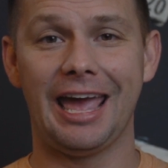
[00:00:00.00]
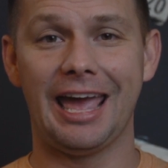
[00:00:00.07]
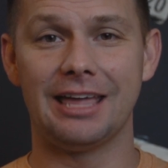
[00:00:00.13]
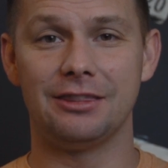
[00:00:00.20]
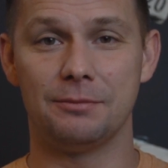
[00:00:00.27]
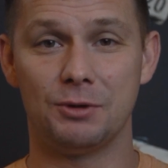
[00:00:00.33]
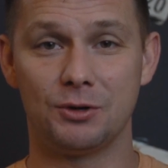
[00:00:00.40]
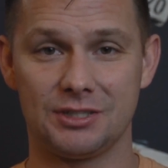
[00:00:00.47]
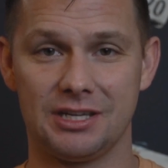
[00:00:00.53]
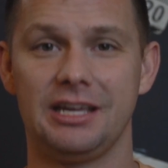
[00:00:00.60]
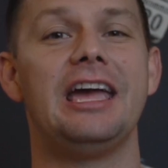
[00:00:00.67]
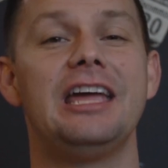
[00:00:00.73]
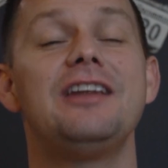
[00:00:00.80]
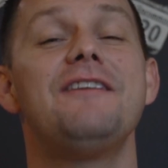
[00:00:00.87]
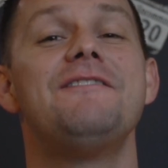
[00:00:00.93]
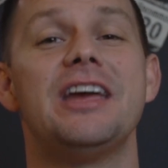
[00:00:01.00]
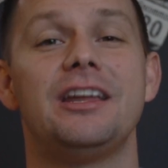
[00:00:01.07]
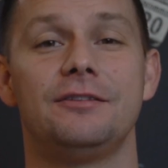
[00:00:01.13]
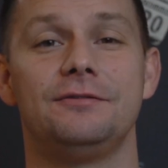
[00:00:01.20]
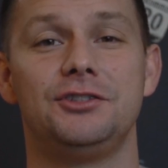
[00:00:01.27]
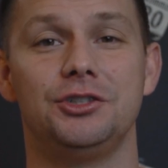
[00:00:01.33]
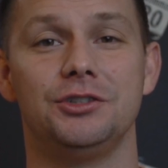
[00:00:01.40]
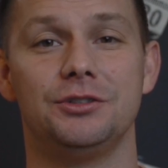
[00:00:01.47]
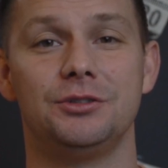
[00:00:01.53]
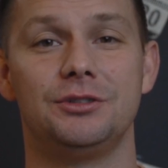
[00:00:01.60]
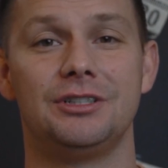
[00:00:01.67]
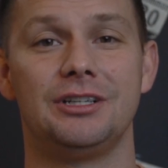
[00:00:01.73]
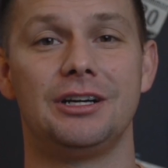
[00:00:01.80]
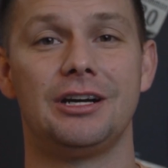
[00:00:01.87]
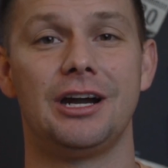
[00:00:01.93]
and the most innovative shoe
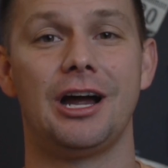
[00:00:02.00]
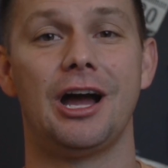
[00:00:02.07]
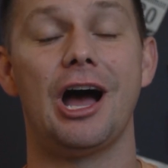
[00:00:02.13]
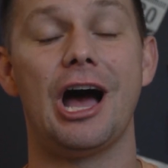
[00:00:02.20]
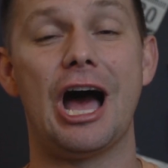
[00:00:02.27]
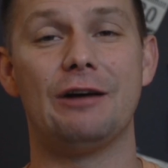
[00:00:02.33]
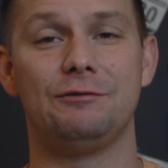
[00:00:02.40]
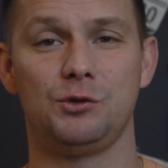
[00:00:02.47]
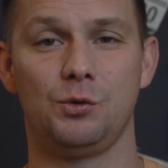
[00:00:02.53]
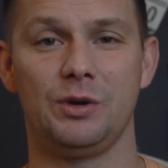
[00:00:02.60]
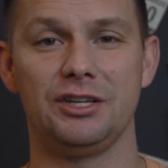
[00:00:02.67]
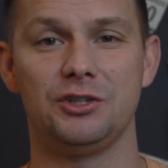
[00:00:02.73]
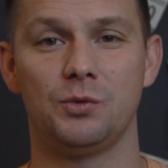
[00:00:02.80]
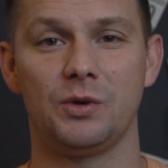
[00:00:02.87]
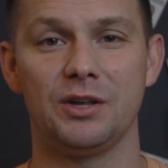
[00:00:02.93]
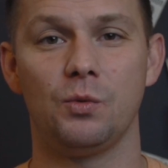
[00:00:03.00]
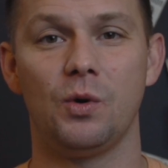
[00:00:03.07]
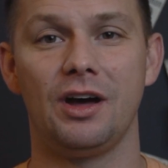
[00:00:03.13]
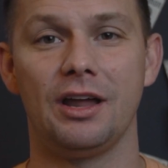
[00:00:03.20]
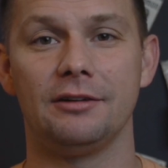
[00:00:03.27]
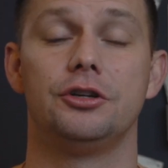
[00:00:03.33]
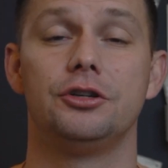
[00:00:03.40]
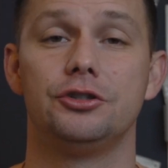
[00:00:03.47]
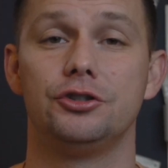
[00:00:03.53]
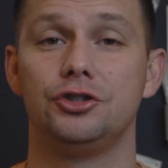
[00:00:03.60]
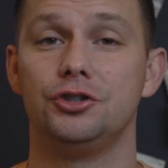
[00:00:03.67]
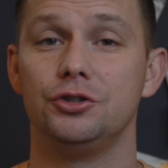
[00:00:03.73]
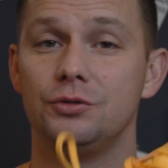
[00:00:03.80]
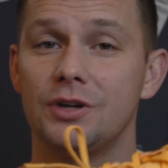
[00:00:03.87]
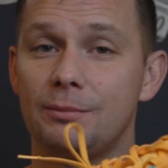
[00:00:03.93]
of 2021.
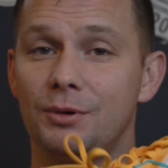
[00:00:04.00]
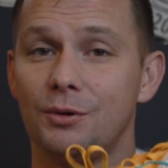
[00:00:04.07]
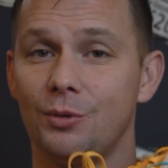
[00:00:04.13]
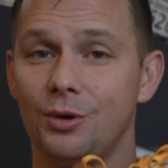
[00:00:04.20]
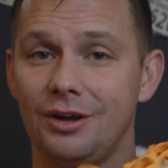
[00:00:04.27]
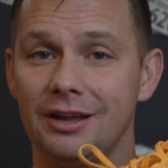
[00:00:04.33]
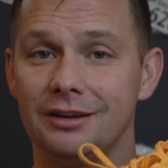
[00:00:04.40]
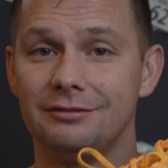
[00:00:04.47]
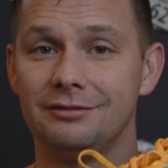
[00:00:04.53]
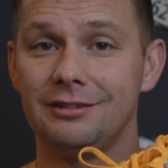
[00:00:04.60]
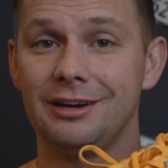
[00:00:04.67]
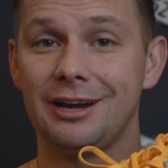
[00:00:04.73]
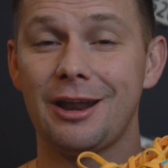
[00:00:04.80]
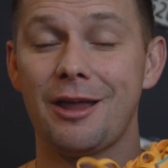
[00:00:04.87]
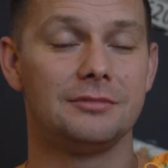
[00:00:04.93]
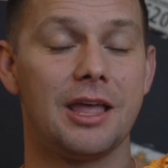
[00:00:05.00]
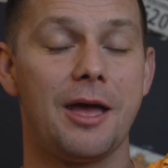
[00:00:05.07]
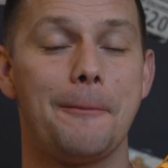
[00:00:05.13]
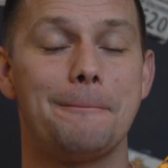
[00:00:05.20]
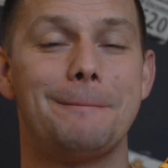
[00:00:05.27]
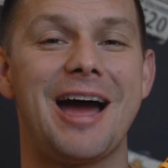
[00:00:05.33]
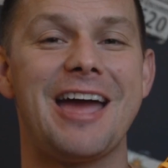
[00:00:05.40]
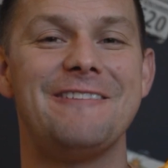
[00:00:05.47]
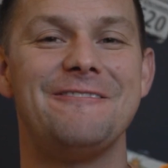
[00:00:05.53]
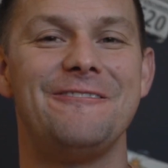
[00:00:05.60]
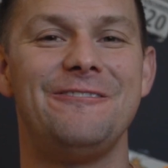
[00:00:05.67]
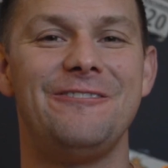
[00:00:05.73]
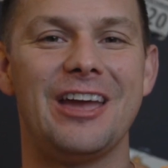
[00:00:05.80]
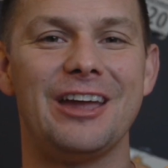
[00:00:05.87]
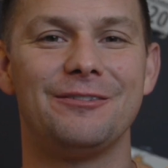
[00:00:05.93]
Shoe number 1, my
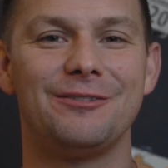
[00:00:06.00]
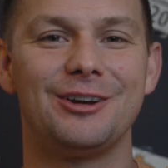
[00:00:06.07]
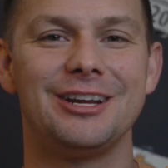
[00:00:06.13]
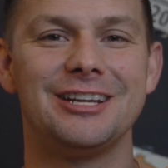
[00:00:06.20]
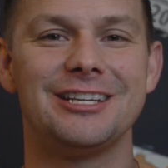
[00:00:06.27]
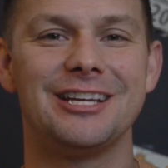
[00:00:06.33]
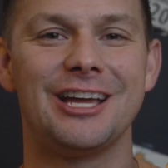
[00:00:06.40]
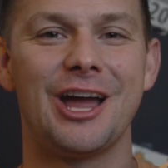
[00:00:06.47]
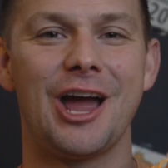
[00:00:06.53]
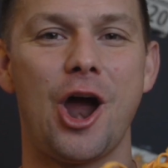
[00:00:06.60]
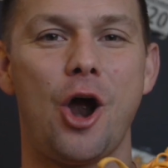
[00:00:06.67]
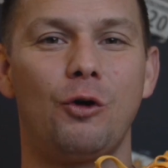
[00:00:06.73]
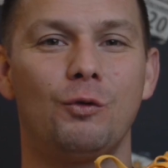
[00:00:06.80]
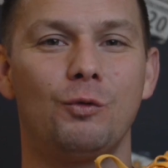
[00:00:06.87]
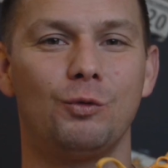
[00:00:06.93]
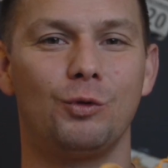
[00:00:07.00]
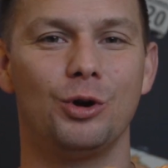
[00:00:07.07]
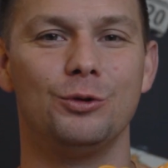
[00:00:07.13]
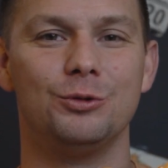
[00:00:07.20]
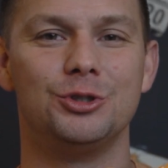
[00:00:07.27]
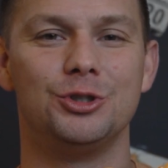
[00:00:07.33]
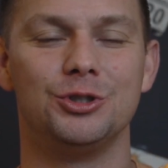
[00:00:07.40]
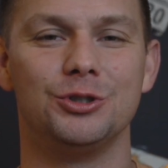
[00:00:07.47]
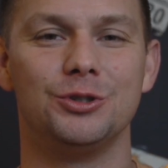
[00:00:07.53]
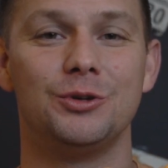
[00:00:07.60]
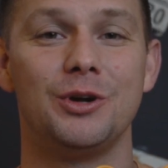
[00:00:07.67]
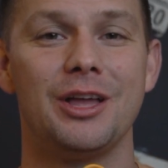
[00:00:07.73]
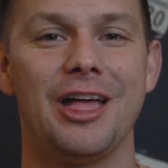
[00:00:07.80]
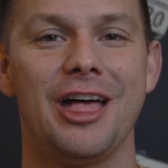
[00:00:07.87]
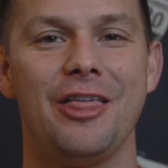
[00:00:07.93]
favorite road shoe,
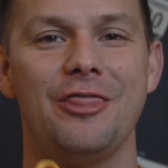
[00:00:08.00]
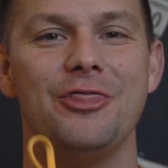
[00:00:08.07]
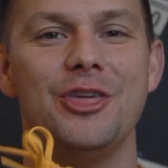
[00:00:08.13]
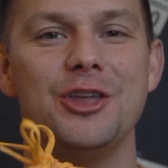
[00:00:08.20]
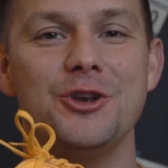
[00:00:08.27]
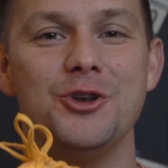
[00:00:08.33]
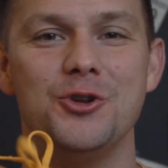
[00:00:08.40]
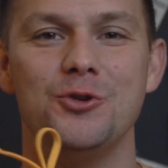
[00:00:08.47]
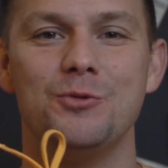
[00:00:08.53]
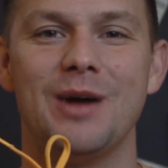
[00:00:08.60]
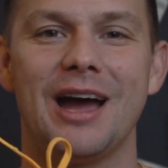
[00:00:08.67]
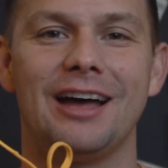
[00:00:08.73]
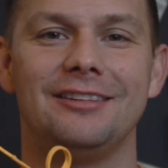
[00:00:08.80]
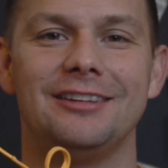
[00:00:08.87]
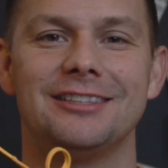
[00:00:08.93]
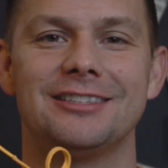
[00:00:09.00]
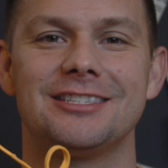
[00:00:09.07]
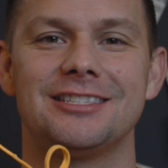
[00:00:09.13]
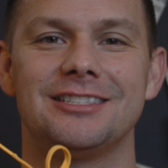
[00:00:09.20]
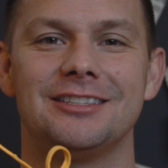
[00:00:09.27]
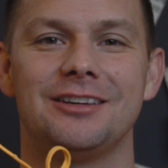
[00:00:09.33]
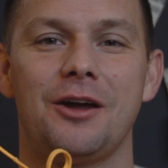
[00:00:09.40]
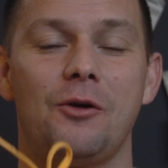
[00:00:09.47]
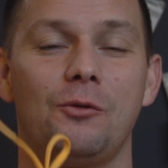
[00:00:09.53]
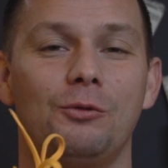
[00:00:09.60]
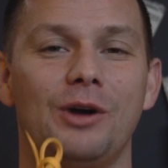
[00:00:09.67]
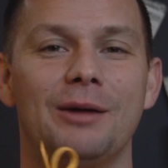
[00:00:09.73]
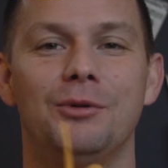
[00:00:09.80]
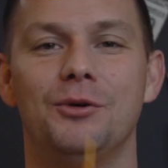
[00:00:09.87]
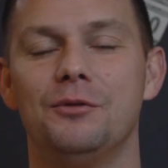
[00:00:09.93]
the New Balance
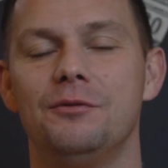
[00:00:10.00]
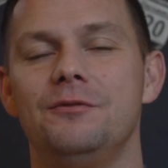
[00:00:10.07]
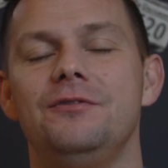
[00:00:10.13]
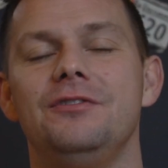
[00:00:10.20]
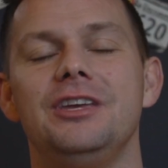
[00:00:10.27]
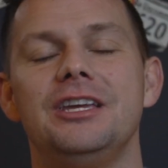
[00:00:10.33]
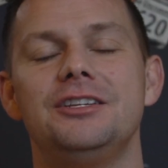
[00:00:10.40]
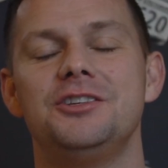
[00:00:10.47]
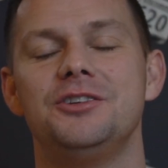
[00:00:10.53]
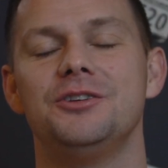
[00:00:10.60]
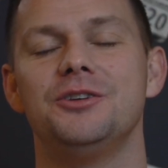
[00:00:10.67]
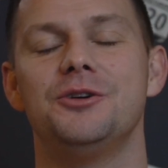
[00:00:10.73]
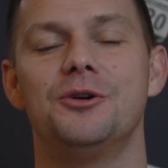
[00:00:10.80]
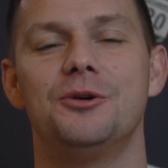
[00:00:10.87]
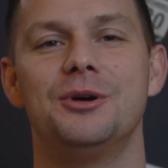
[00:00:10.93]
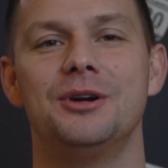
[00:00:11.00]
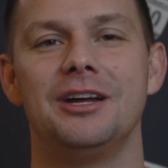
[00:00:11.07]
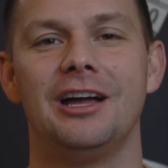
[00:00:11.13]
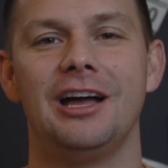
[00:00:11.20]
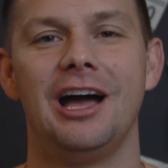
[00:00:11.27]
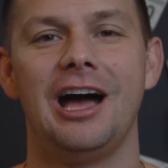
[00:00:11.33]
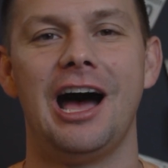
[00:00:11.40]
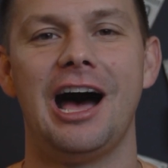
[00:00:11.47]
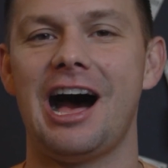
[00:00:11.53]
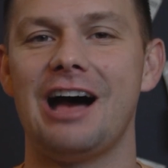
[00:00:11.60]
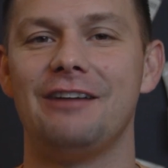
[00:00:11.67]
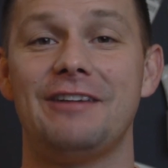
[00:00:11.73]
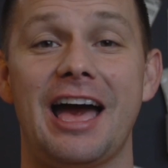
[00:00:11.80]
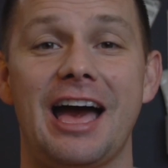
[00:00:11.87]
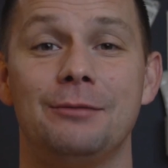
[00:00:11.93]
Rebel V2.
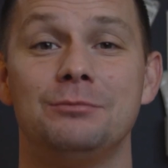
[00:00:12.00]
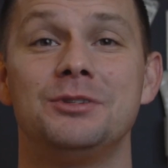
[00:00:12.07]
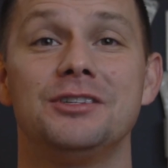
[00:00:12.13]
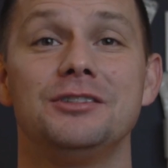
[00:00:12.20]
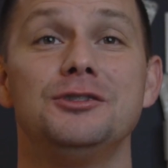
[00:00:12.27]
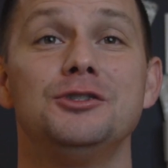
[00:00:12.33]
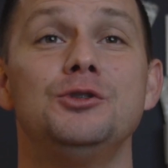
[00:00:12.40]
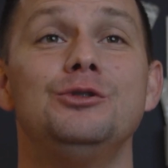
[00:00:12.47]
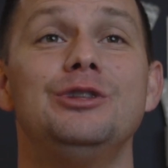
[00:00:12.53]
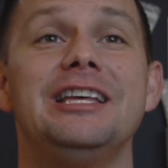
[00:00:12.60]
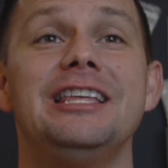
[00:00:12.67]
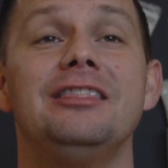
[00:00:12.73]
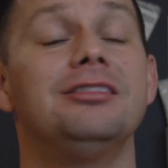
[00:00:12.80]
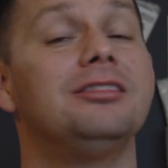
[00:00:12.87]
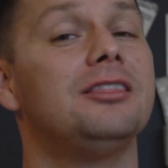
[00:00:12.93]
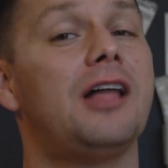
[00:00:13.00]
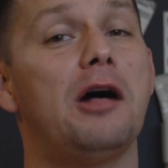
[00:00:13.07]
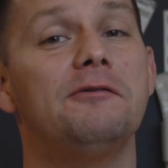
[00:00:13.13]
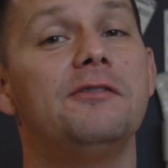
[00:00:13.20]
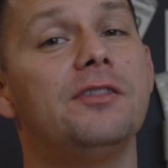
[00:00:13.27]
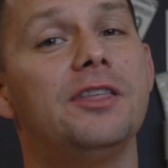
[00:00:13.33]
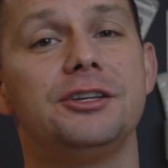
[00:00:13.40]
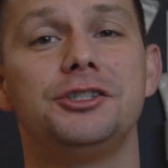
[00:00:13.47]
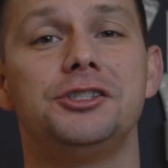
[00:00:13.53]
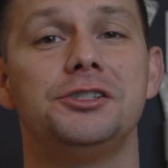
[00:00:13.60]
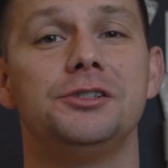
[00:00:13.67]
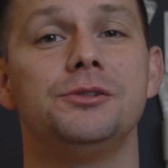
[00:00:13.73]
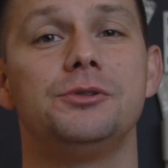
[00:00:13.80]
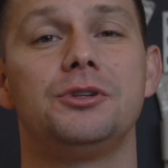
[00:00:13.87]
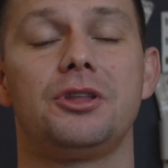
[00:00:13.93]
I've absolutely loved this
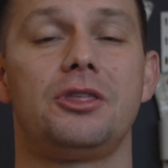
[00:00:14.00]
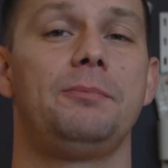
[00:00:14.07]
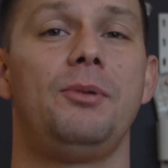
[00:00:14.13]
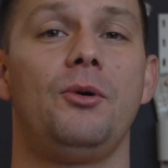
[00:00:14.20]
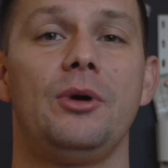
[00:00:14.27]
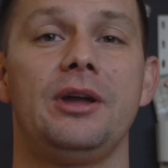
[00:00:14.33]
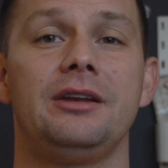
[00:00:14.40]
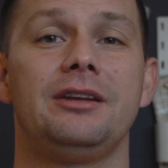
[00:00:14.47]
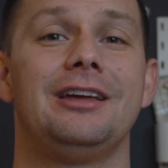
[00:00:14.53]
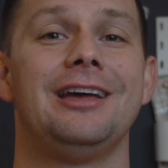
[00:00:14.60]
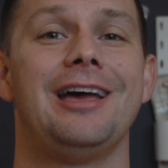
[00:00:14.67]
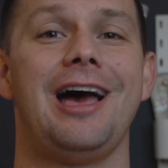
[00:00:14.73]
shoe to the point